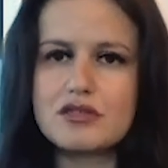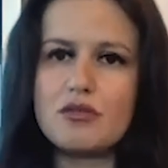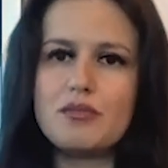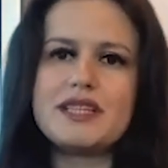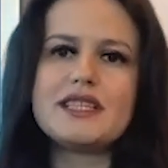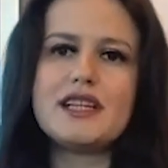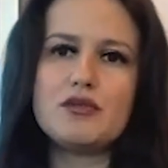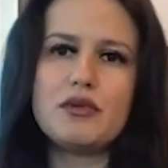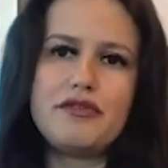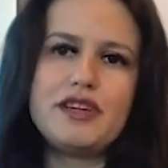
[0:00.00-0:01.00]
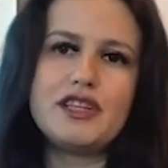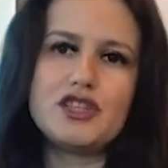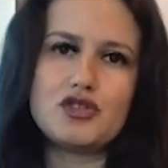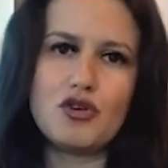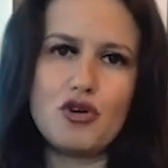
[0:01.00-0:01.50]
So basically we
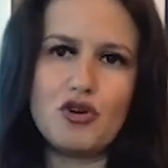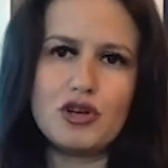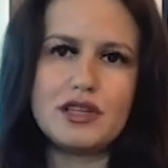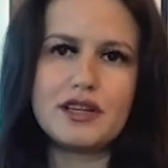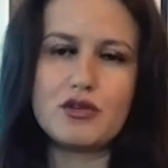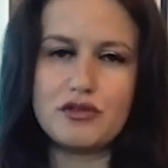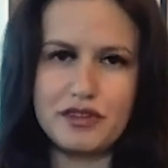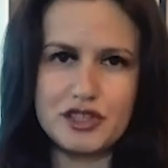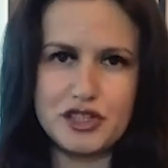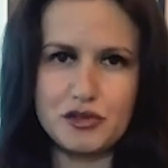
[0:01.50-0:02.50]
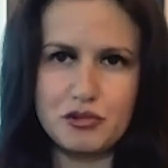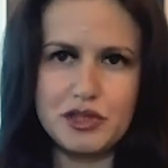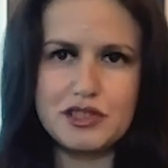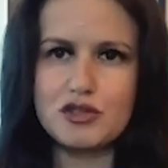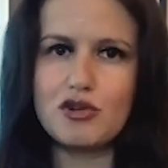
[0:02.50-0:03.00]
finished all the conversion
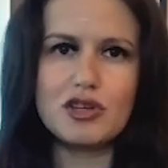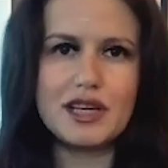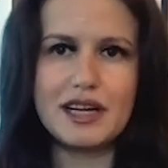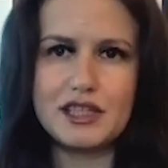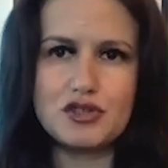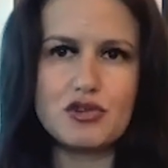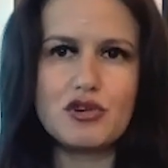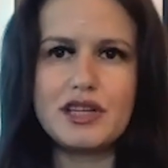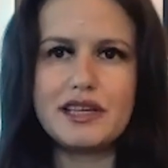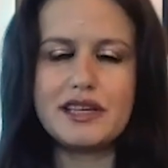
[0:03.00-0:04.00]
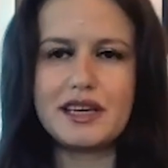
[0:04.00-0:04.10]
units, so all the hydraulic,